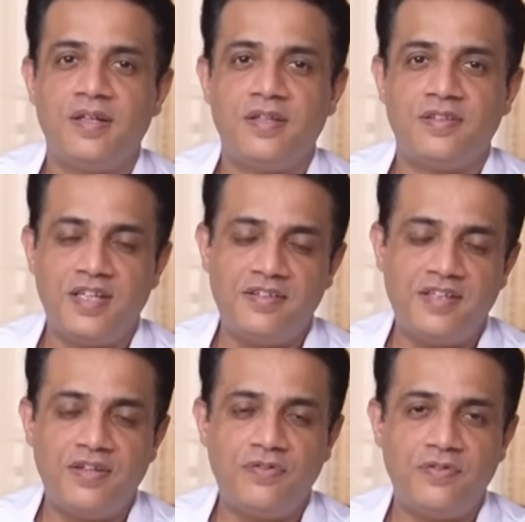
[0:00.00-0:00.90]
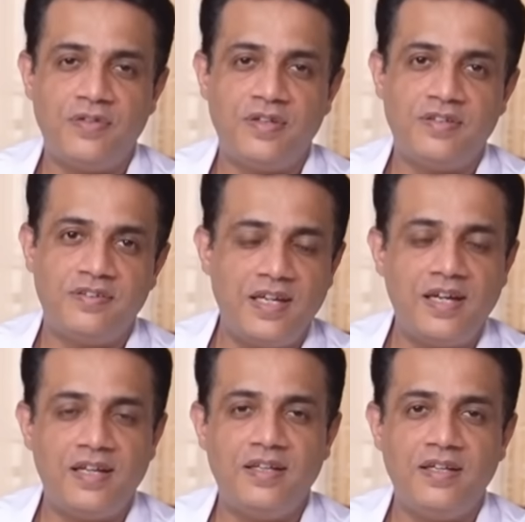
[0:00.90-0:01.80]
Stay safe, stay
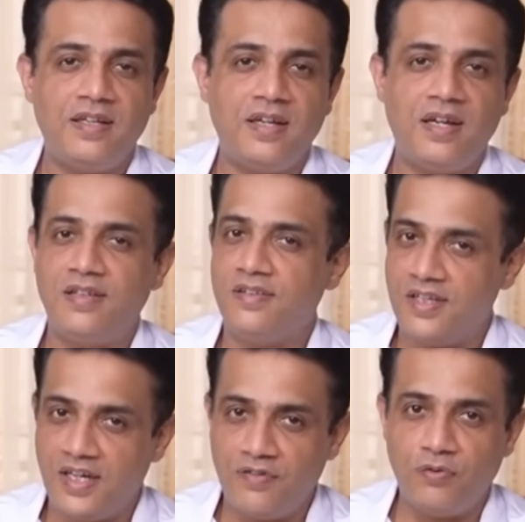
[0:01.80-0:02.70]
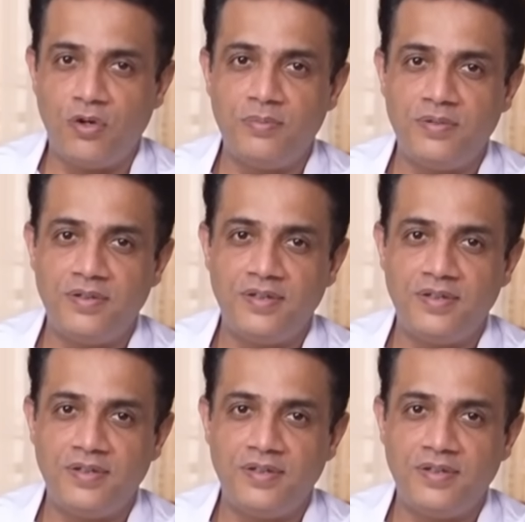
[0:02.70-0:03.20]
healthy, and stay informed.